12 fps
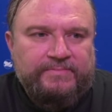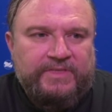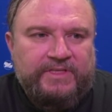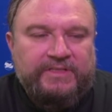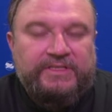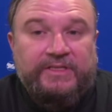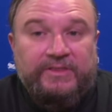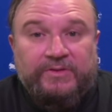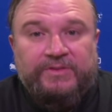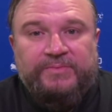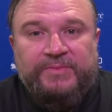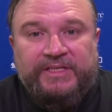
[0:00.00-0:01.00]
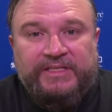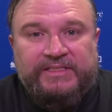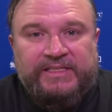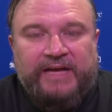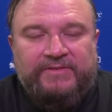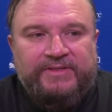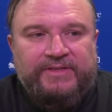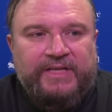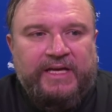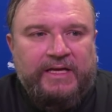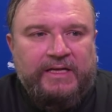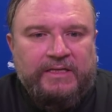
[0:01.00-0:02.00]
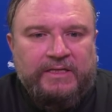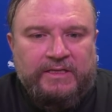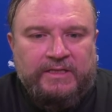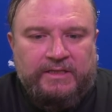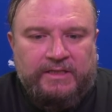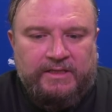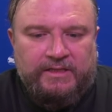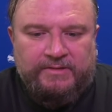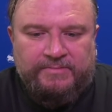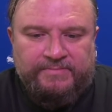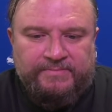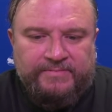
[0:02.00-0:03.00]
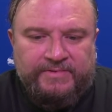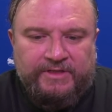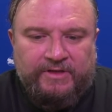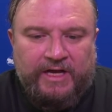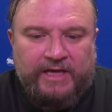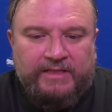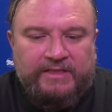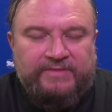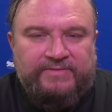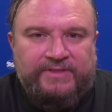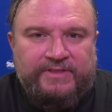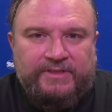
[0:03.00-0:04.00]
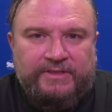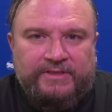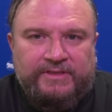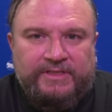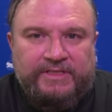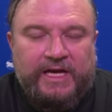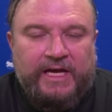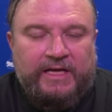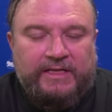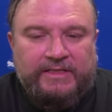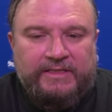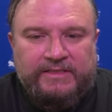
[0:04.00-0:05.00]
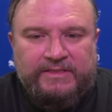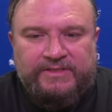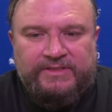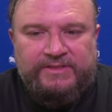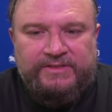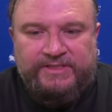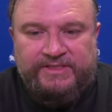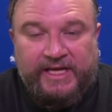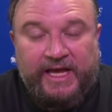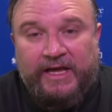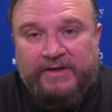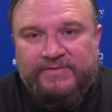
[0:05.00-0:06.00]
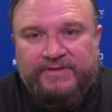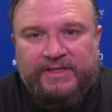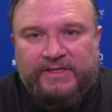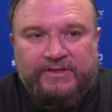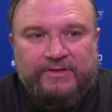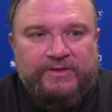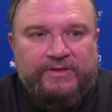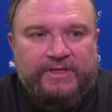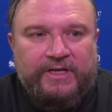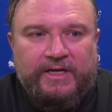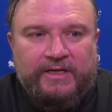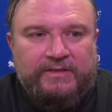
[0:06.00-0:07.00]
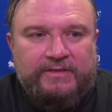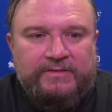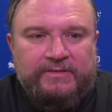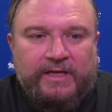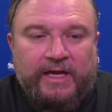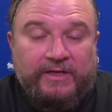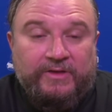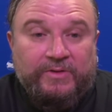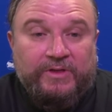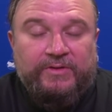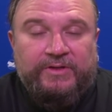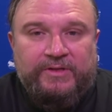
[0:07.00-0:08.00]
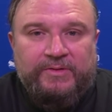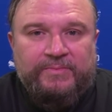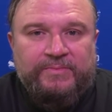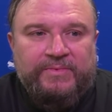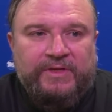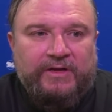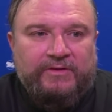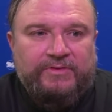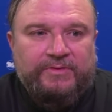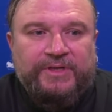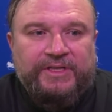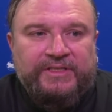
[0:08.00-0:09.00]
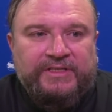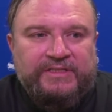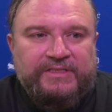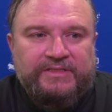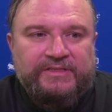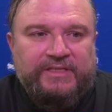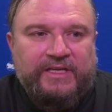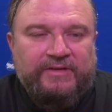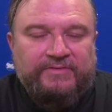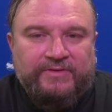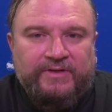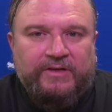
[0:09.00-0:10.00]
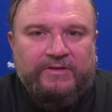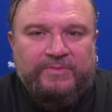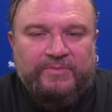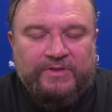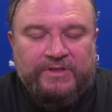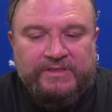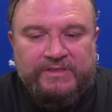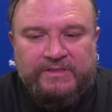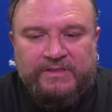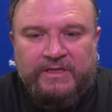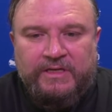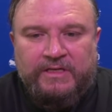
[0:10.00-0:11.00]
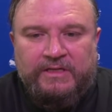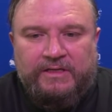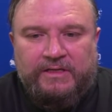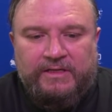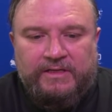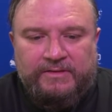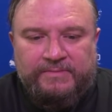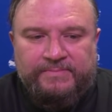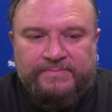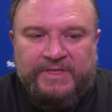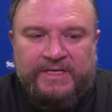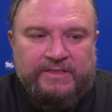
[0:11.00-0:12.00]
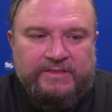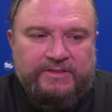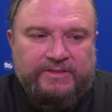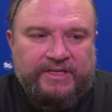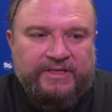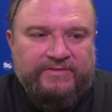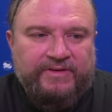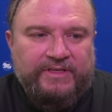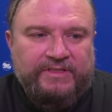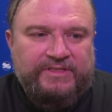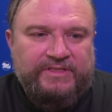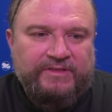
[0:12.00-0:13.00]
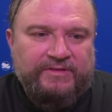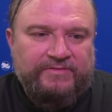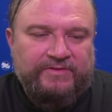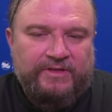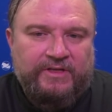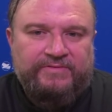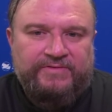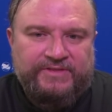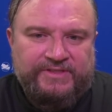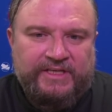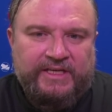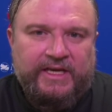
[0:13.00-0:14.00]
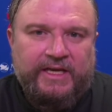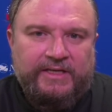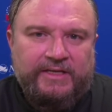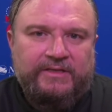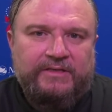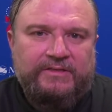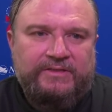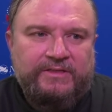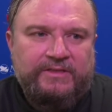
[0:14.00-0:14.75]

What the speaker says: continuous meetings after that. You know, I leave to Doc and his staff, and I think you heard Doc, I agree with him how tremendous the staff around him was. To give us in the front office, like, hey, here